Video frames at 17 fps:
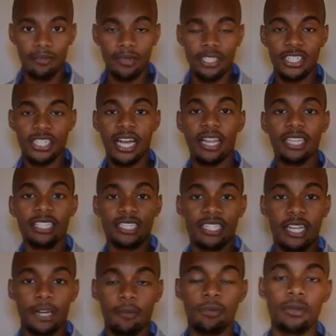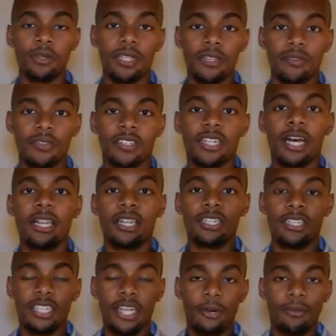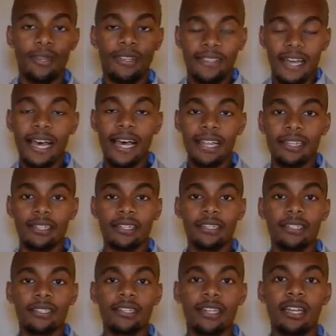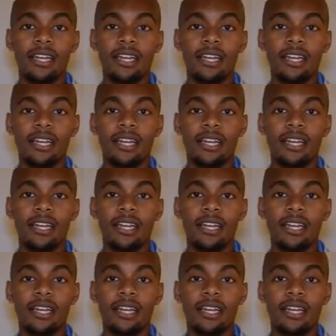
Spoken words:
Challenge their beliefs, challenge their mentalities,